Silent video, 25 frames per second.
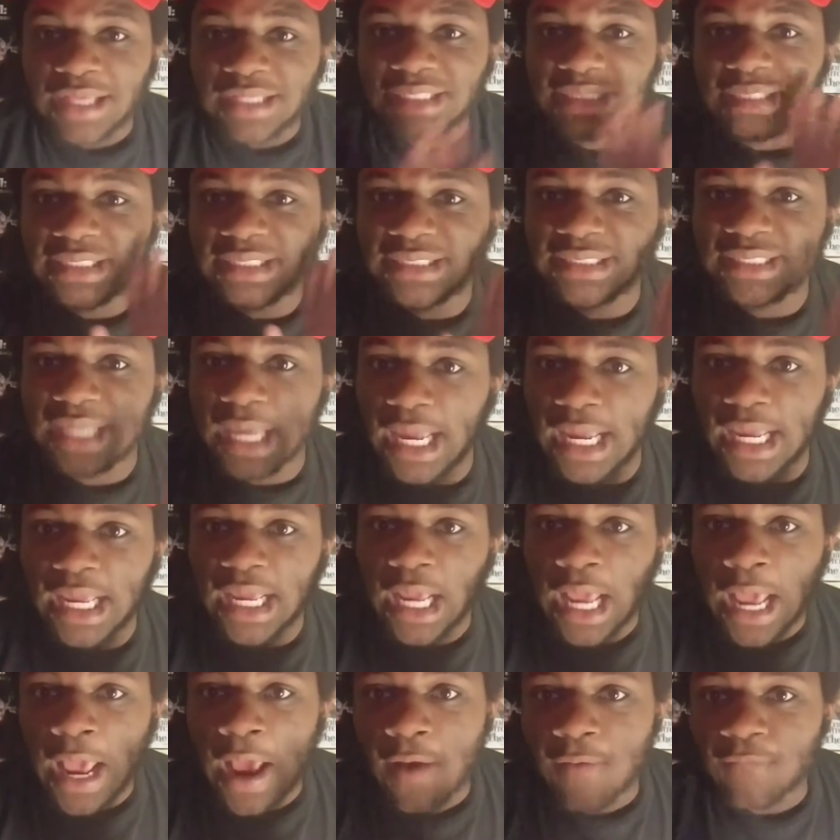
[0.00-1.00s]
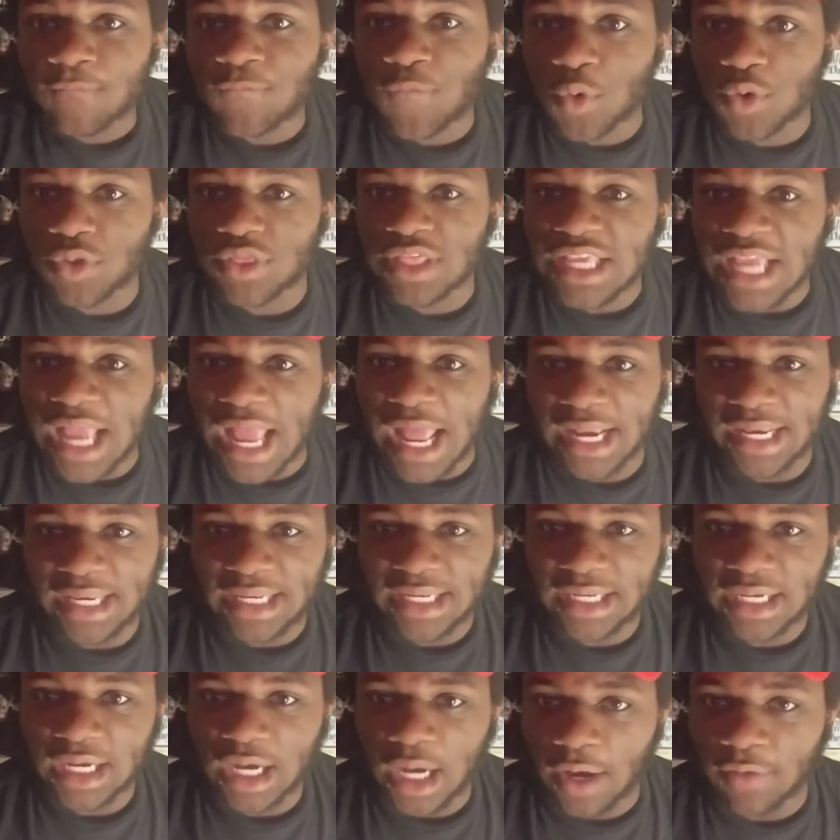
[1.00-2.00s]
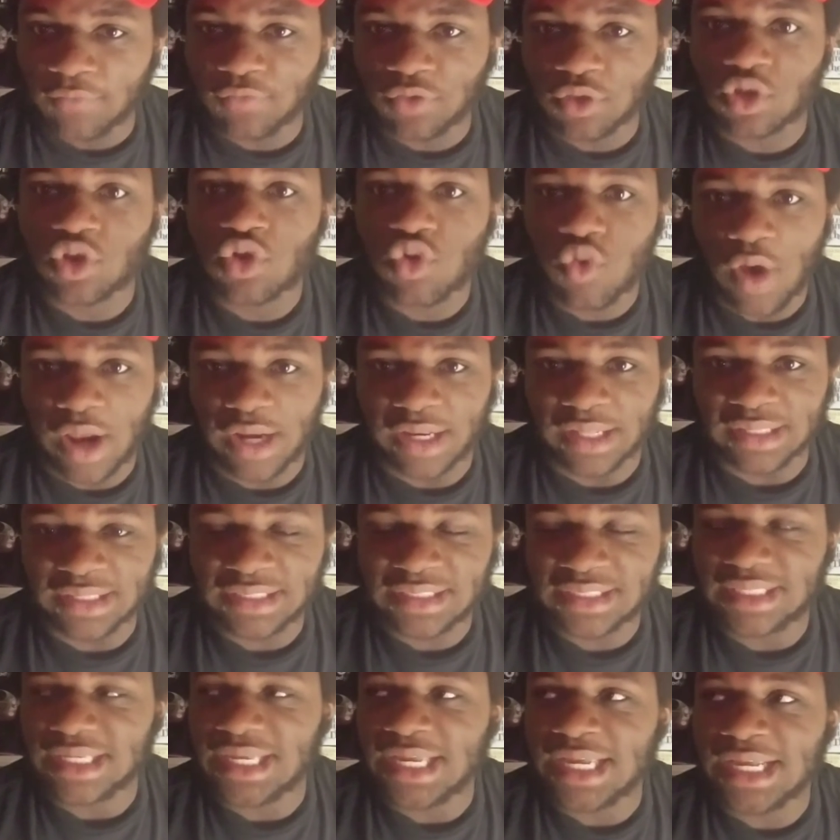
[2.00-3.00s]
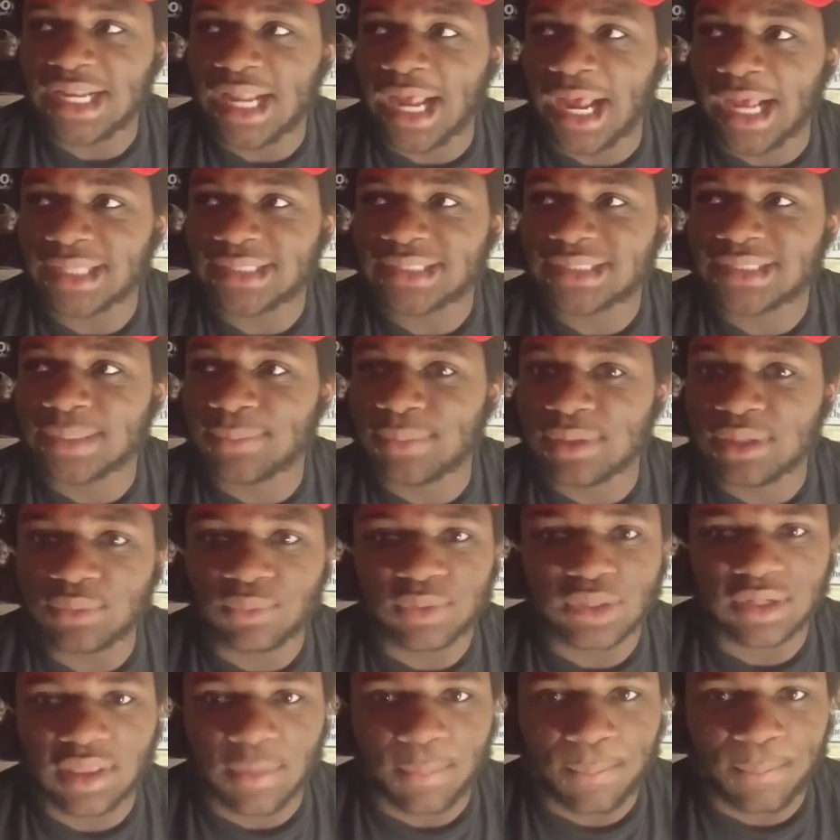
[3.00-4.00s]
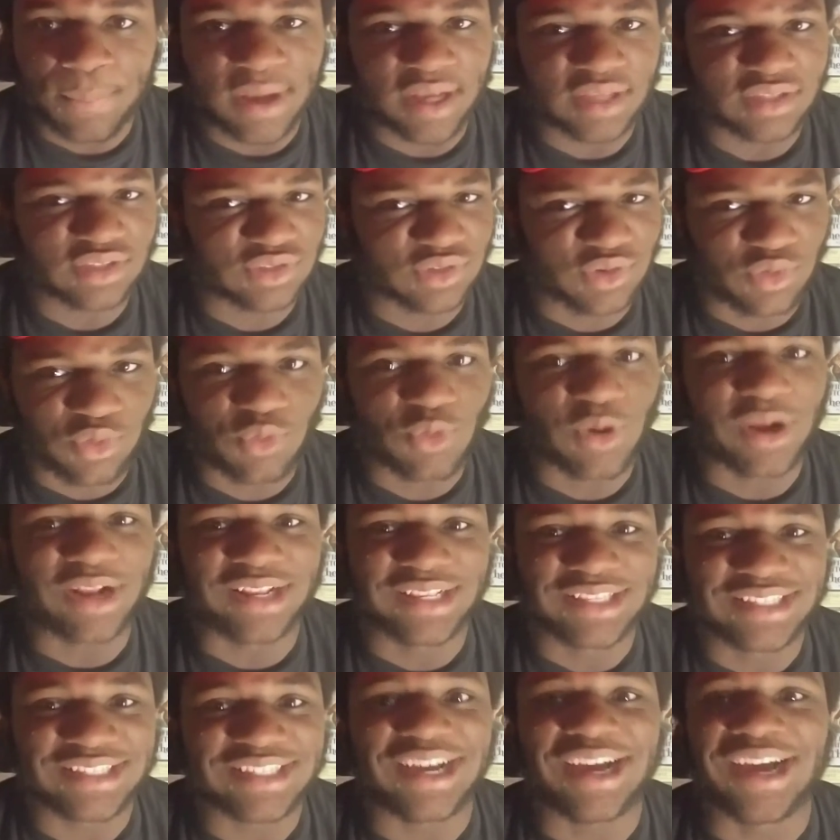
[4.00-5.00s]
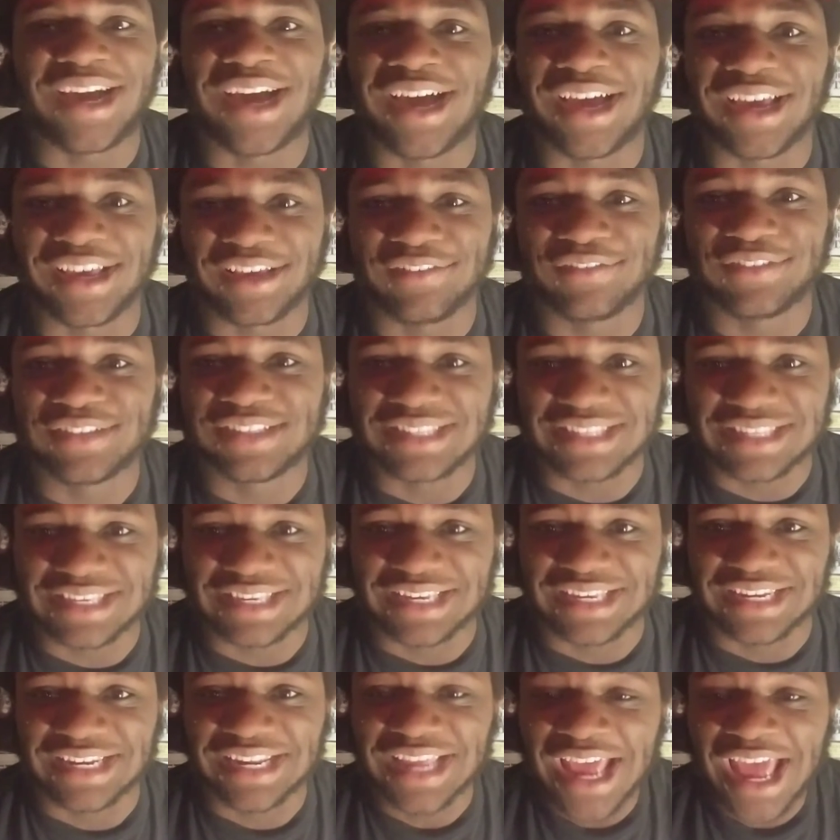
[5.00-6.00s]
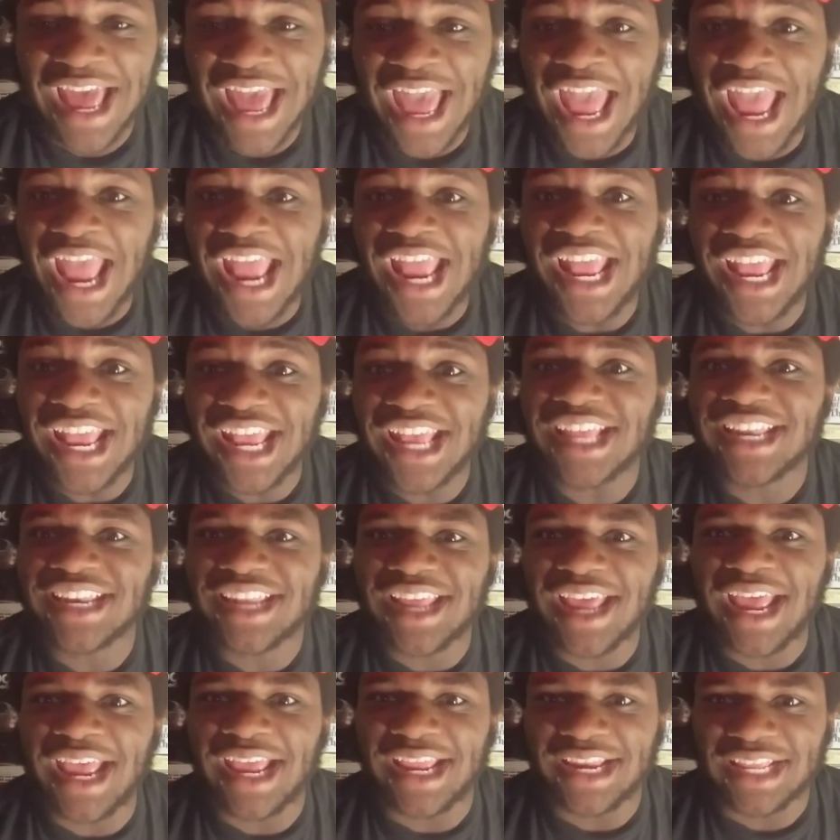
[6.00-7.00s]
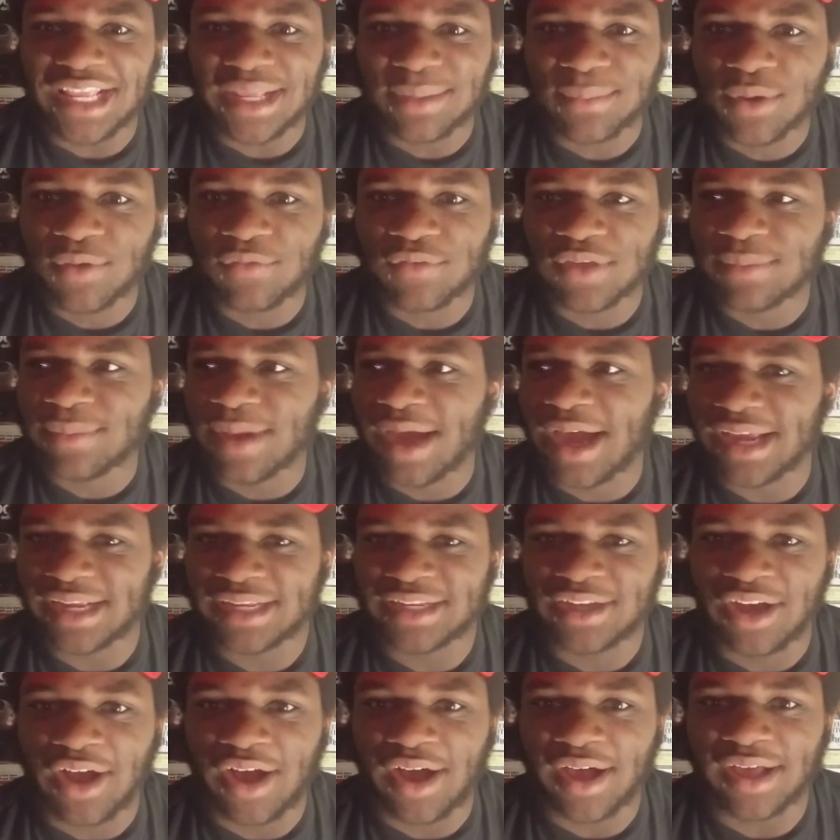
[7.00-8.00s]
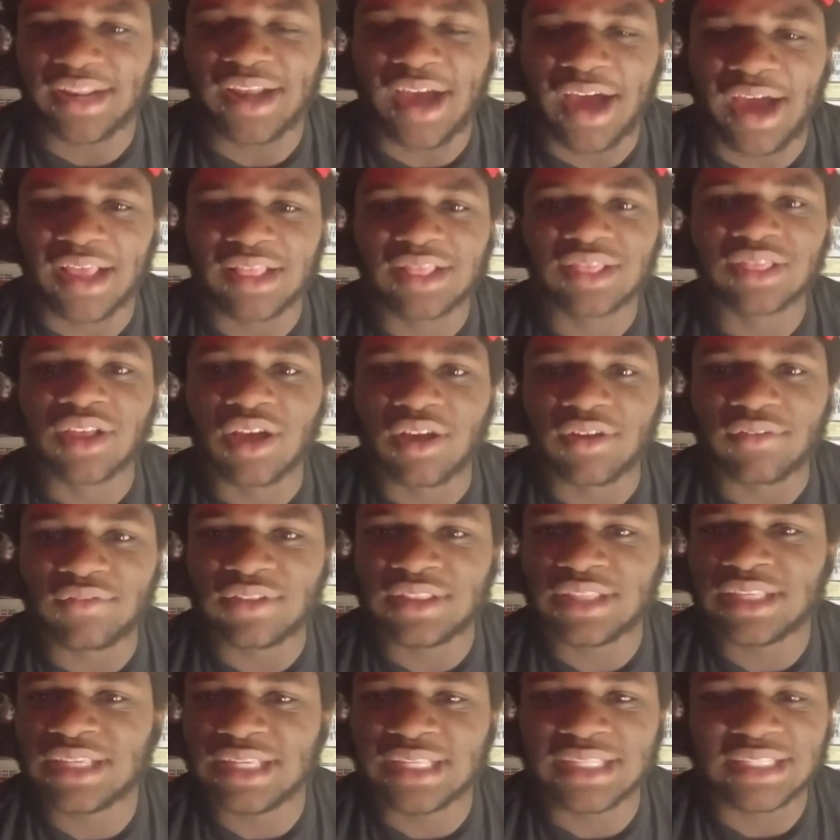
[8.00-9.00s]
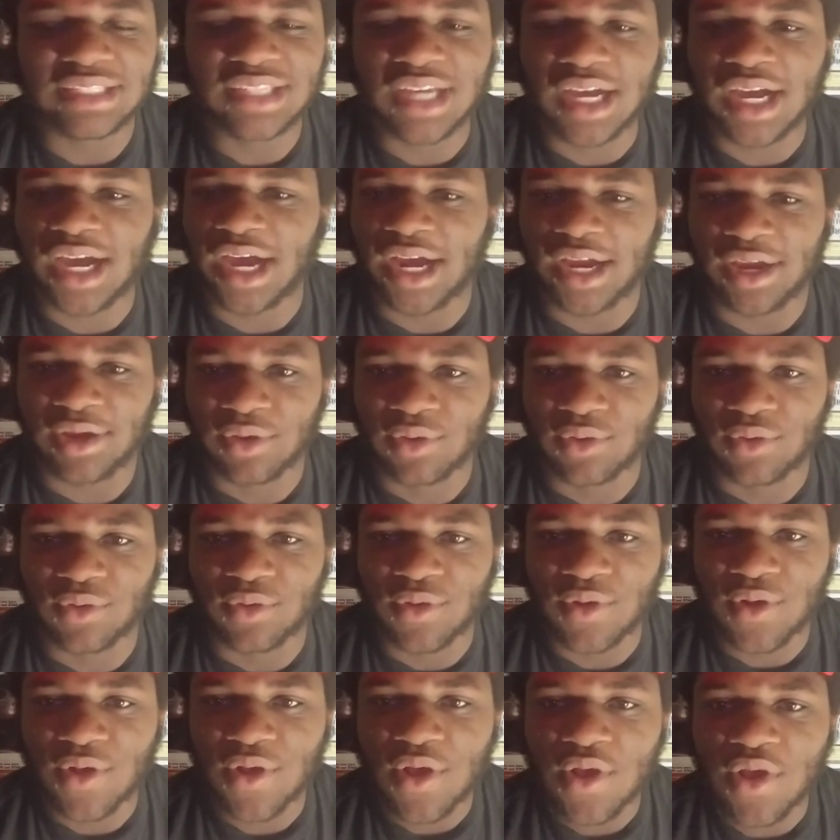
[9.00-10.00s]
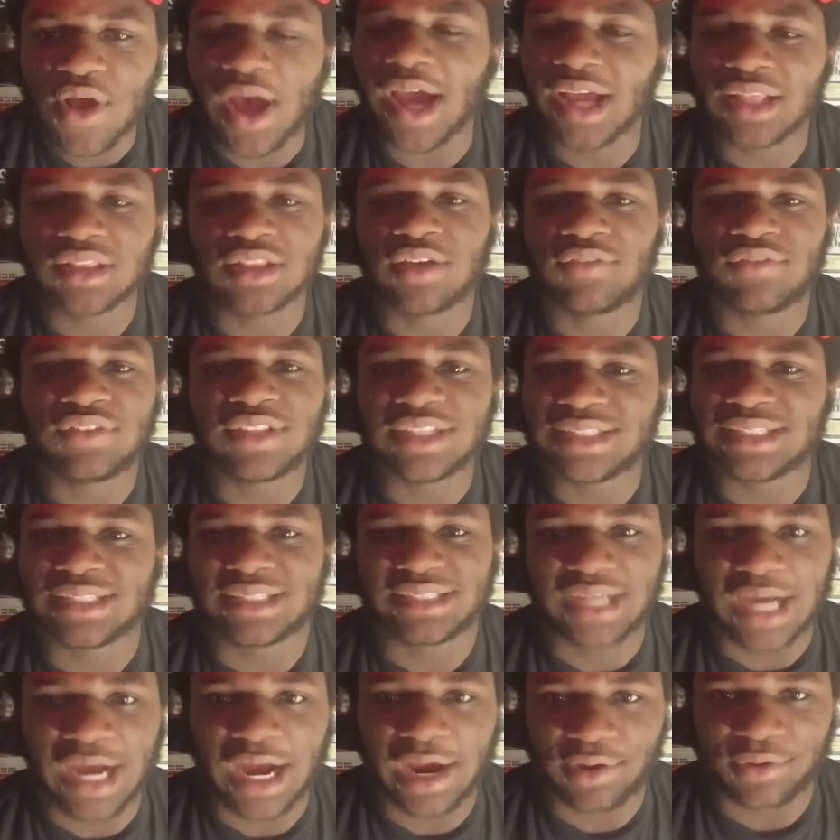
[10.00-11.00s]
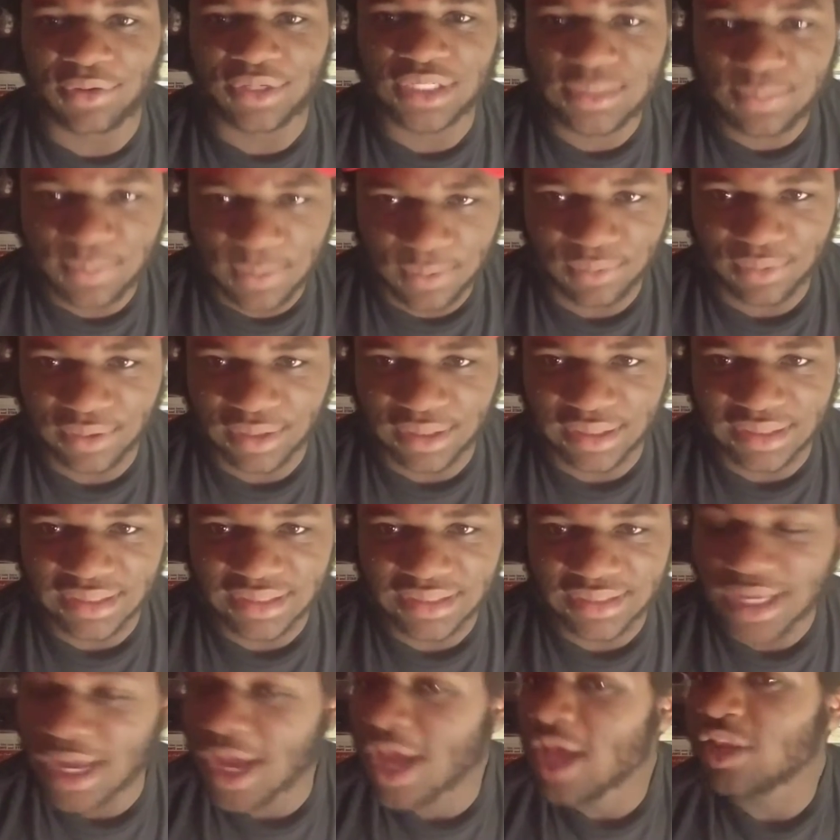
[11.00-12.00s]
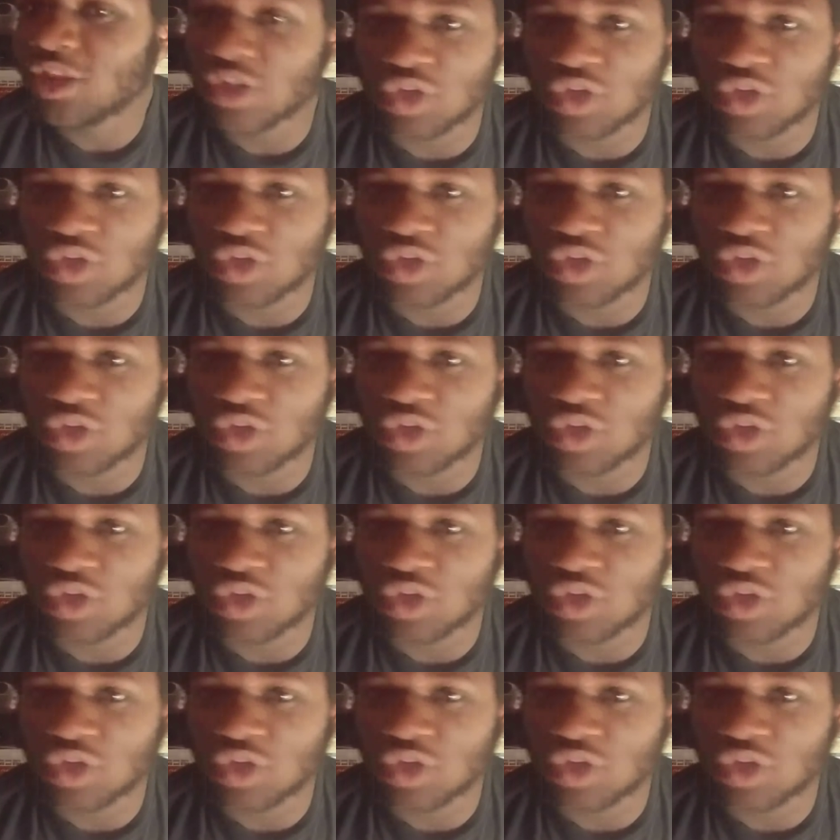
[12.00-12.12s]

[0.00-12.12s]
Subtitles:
Stay for the ending of the credits. It has to be one of the best credits I've seen in any movie. My God, I love this entire experience.